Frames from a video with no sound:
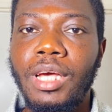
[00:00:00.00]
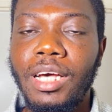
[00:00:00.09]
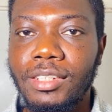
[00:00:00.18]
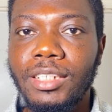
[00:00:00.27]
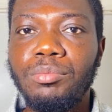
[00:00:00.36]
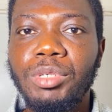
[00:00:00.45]

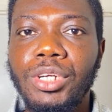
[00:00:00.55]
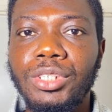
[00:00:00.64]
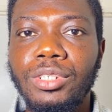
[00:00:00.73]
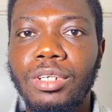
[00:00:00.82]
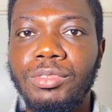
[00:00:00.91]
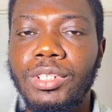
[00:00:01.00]
As an
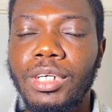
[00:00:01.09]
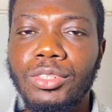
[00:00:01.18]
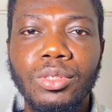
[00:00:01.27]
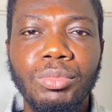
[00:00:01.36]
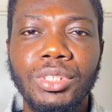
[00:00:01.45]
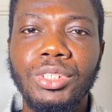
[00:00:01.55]
immigration officer,
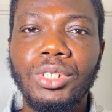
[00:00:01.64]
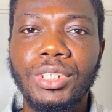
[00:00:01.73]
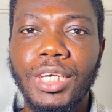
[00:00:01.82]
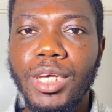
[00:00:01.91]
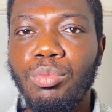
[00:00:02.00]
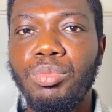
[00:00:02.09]
somebody
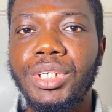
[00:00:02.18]
just came